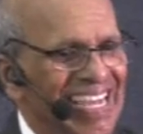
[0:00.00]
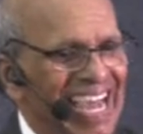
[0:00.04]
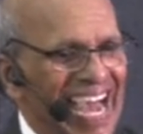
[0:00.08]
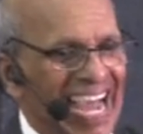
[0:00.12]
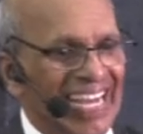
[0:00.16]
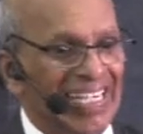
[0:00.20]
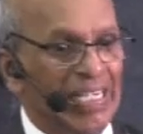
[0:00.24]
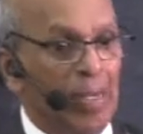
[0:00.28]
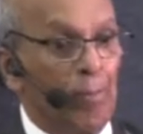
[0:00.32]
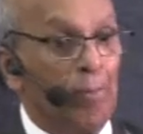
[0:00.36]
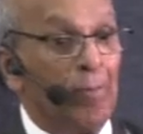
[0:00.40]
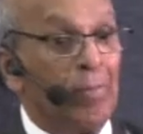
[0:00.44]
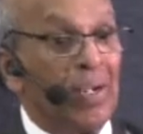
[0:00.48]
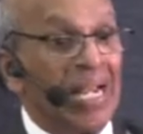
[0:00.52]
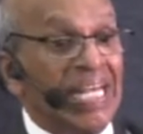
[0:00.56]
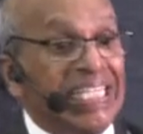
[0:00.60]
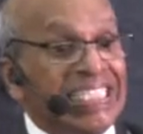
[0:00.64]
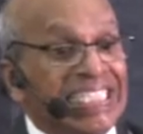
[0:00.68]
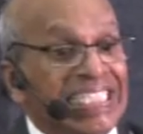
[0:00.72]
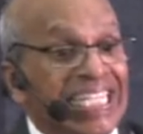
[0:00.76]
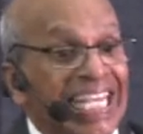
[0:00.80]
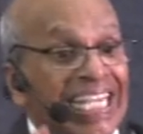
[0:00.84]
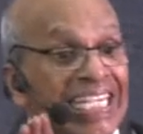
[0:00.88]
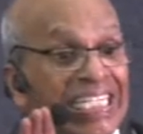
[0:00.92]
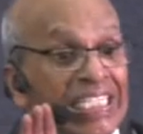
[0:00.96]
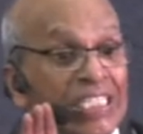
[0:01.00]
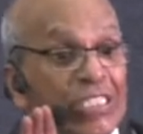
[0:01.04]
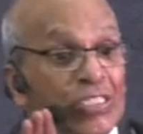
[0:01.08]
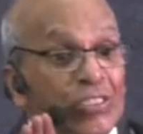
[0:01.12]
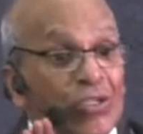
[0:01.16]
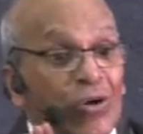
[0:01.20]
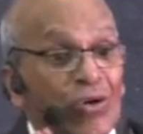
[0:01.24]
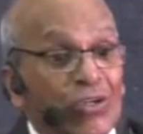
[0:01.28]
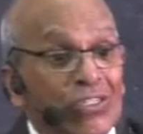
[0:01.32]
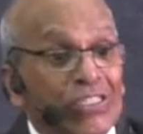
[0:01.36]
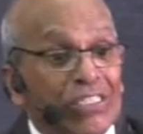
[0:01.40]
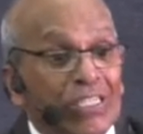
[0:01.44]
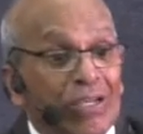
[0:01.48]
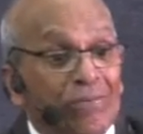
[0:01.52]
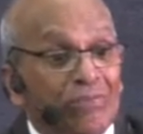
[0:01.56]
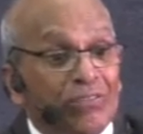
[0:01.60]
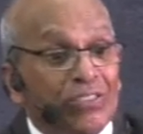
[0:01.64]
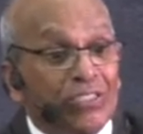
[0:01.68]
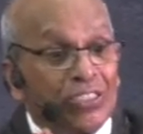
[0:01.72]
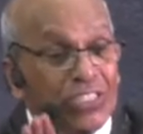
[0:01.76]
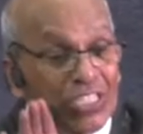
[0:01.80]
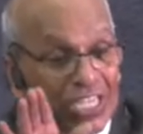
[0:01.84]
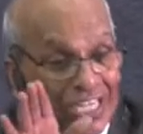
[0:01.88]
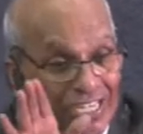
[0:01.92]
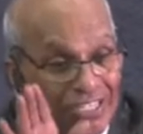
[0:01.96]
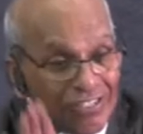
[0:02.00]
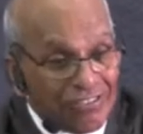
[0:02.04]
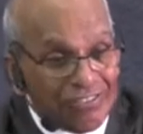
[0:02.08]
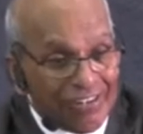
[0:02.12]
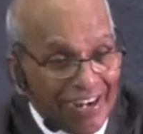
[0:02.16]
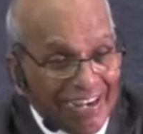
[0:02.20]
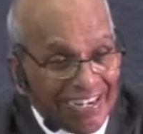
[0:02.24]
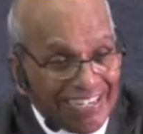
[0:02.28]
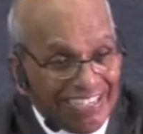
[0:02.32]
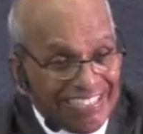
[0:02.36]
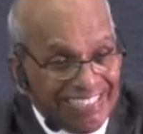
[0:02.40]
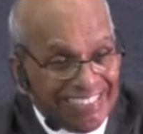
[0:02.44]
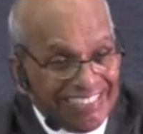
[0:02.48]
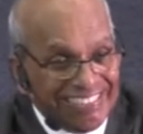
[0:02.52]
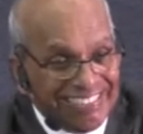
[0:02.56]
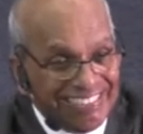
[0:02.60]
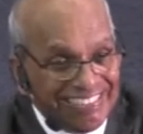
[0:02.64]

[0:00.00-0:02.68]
and blessing Joseph's children.